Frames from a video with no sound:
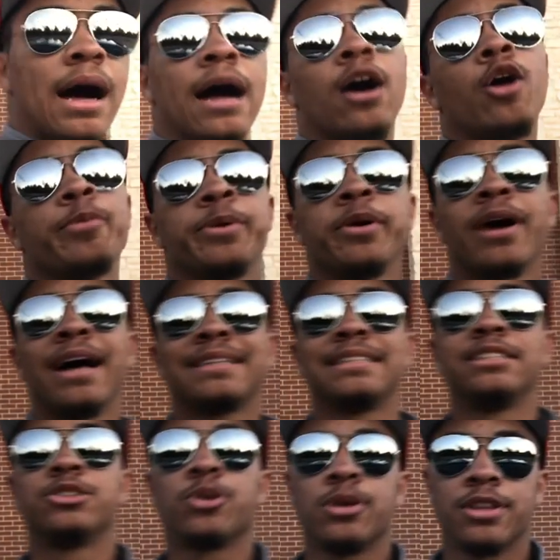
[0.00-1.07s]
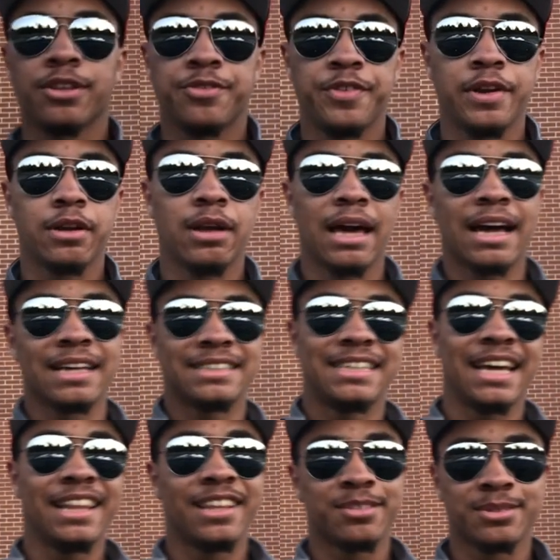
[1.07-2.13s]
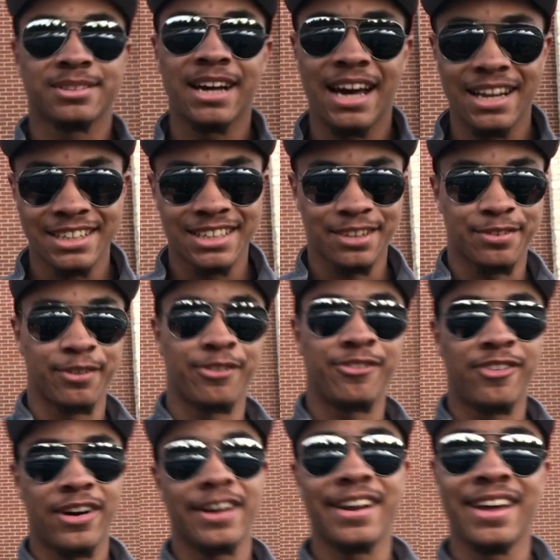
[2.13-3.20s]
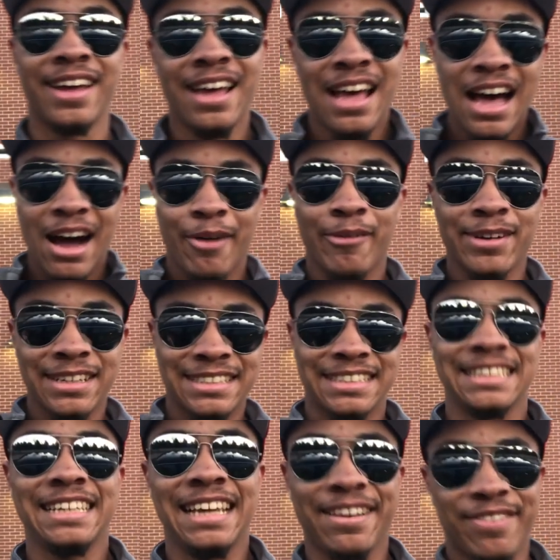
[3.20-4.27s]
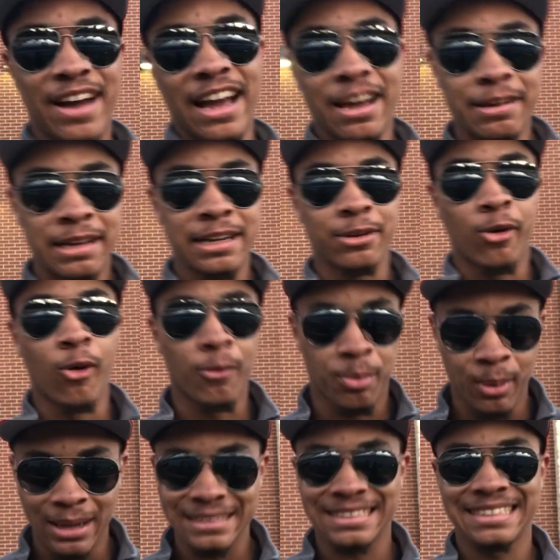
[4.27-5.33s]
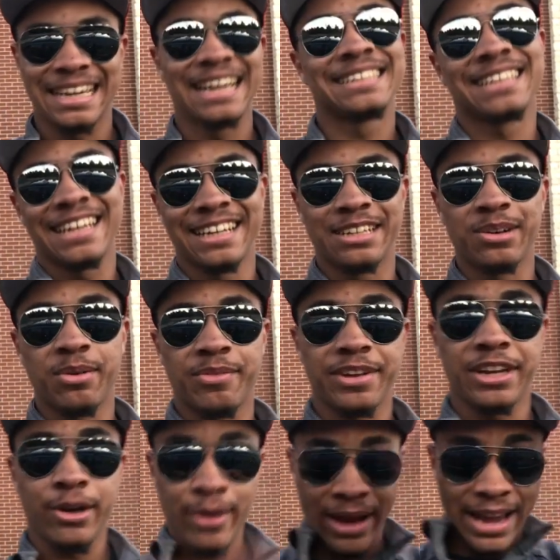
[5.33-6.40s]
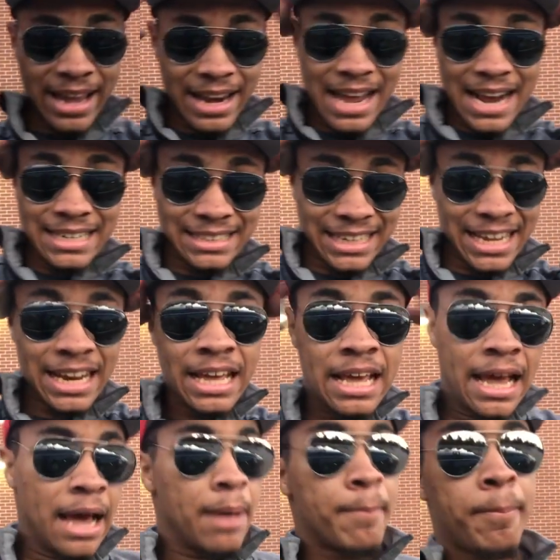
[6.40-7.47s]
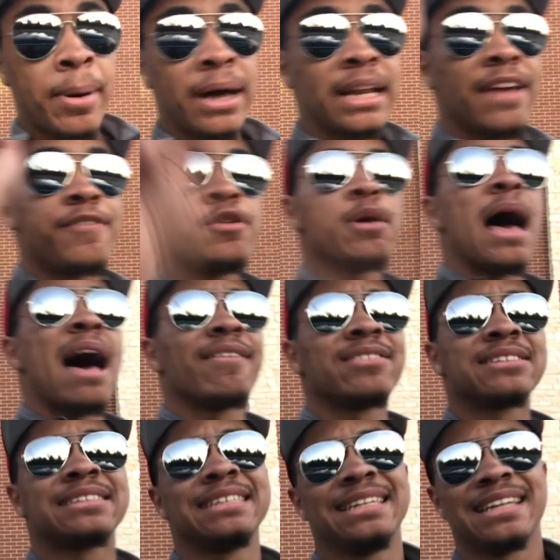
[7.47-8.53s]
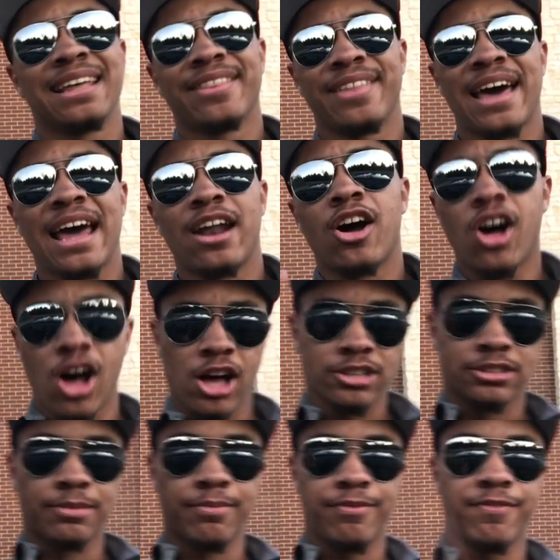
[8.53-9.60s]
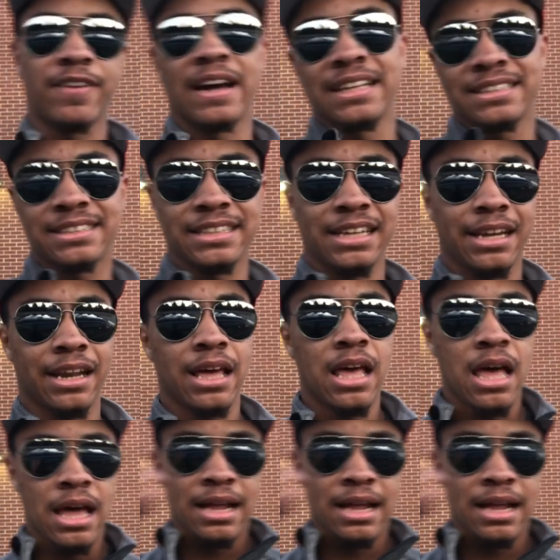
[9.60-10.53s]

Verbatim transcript: I hope you guys enjoyed this video. Like I said, this was kind of just for fun. I wanted to see if I could incorporate Santa into a video, and I did. But if you haven't seen that awesome fight scene,